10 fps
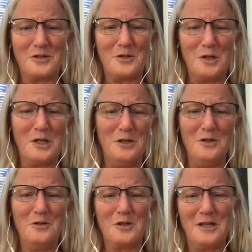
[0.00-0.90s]
we can
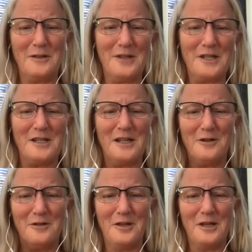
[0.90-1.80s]
use all of this
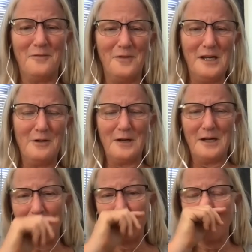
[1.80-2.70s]
later, and the video
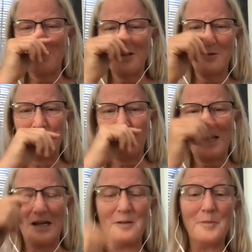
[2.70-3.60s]
editor will sort this
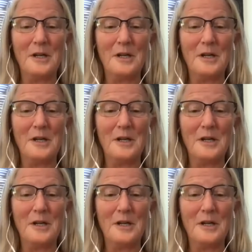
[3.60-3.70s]
out.